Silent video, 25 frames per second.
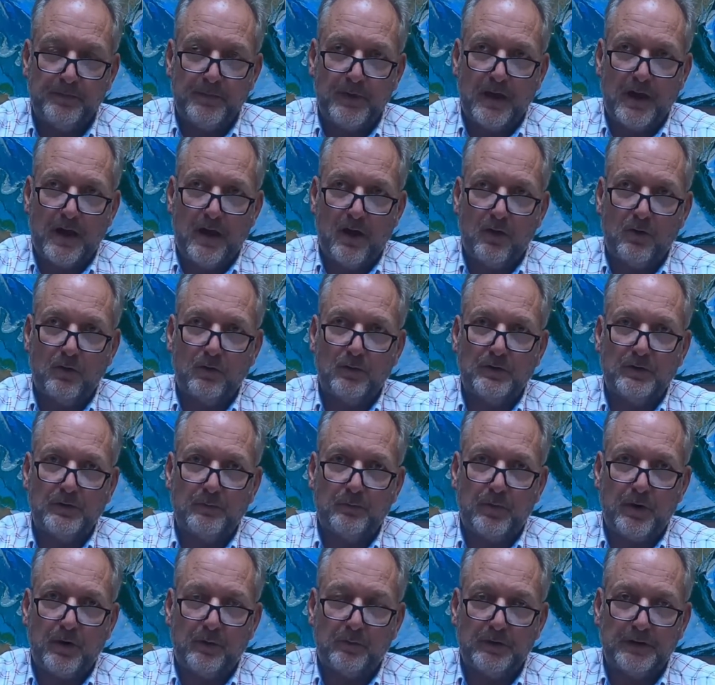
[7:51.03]
how
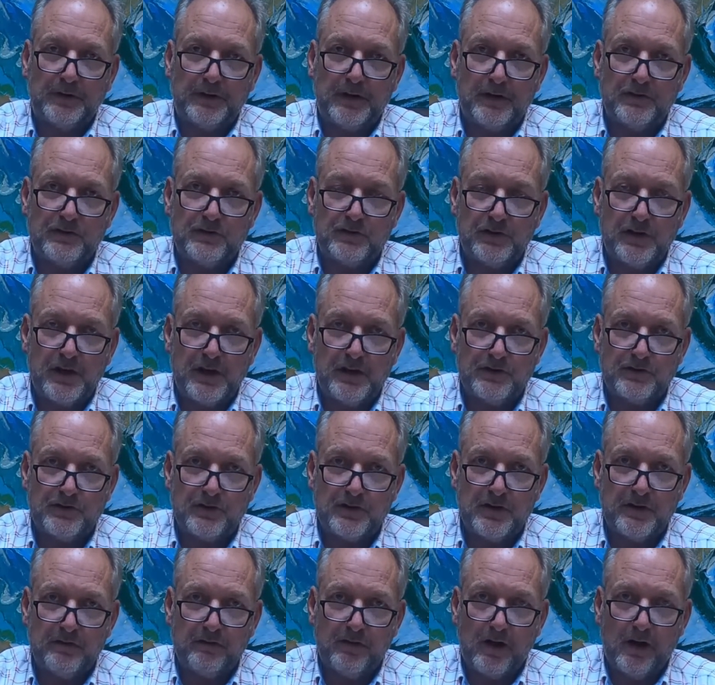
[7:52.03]
public
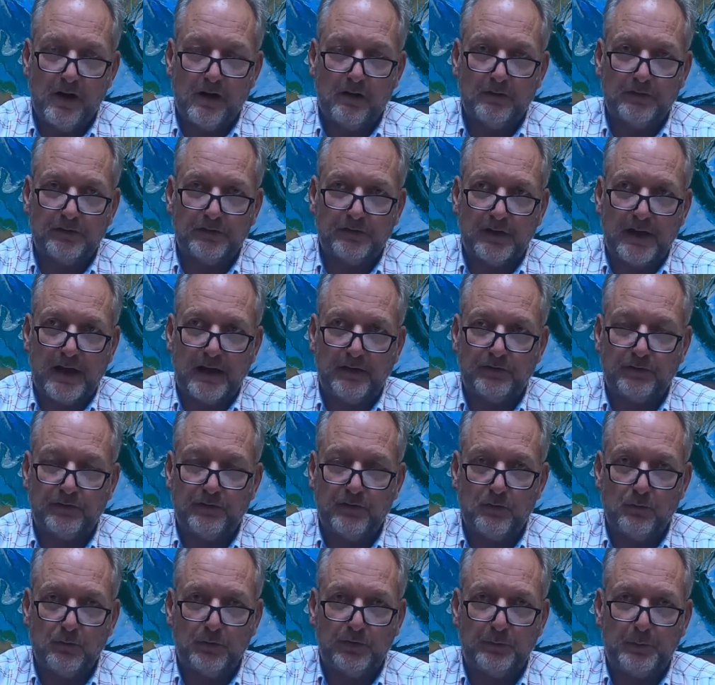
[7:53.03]
education evolves. Last
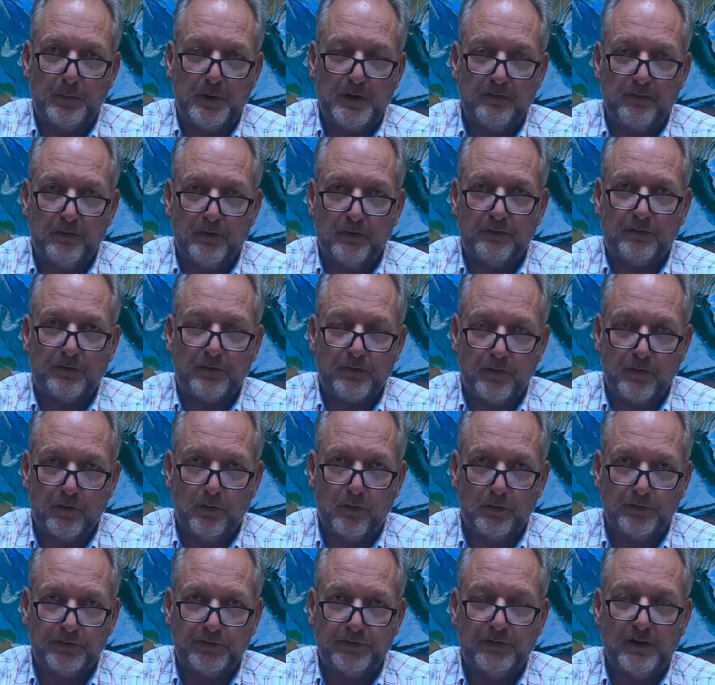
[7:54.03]
year was pivotal for the
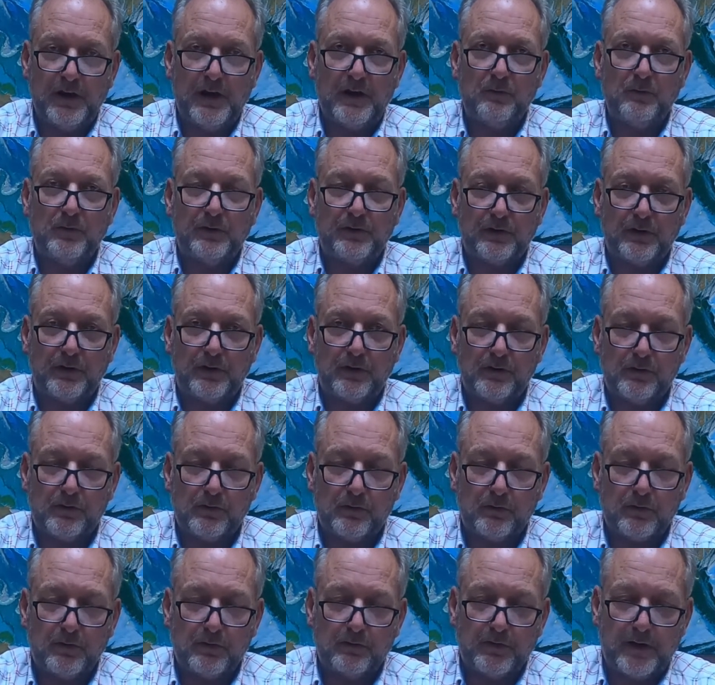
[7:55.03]
whole state with the
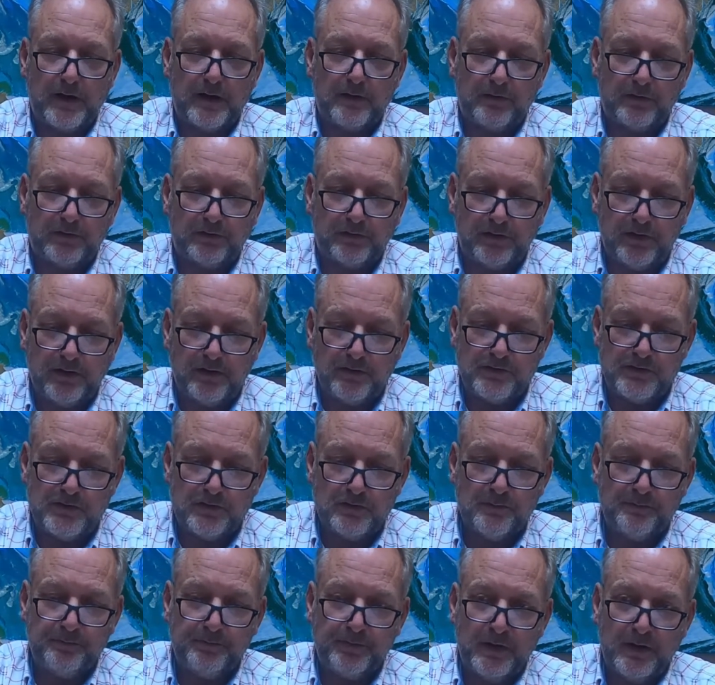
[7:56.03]
coronavirus
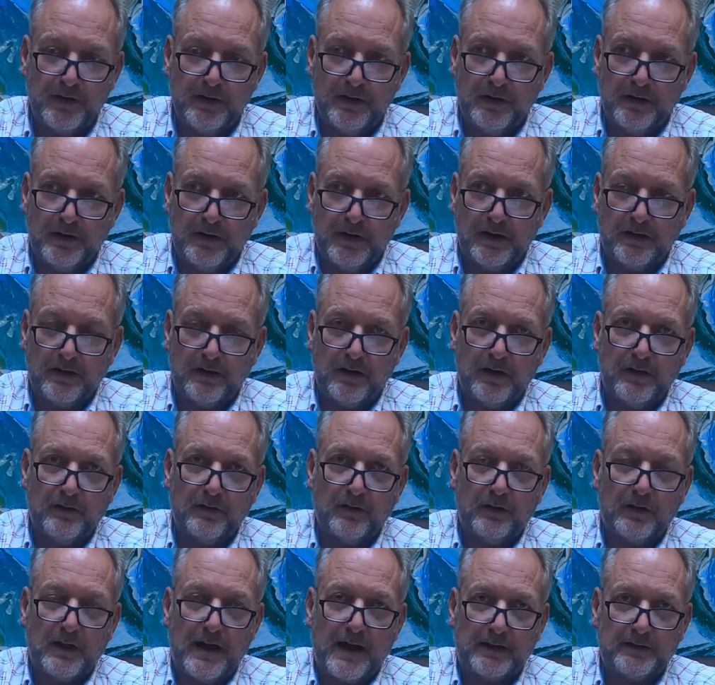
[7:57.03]
issue and
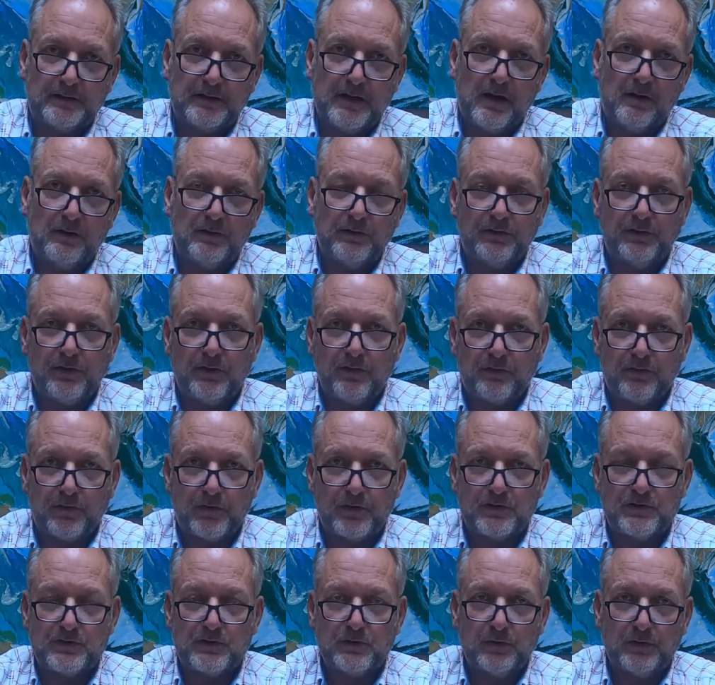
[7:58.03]
the lockdowns and the
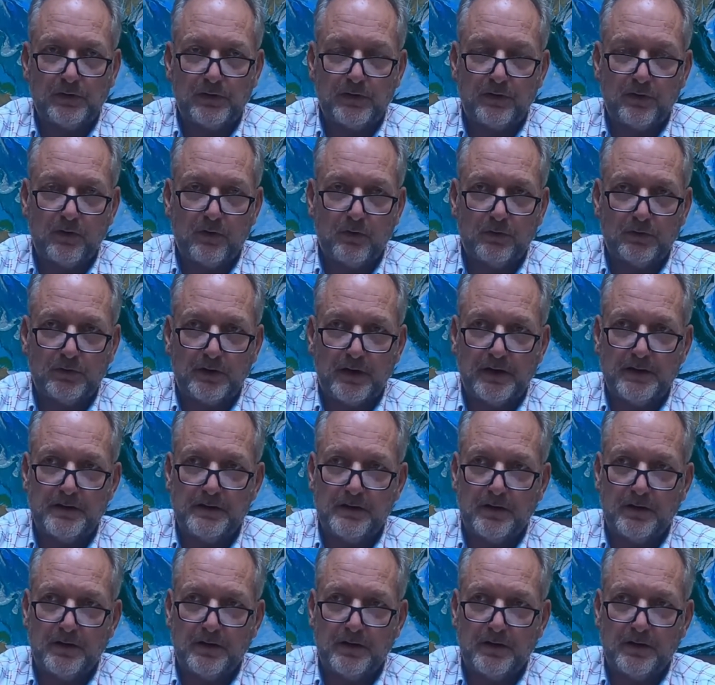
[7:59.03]
virtual and the whole 9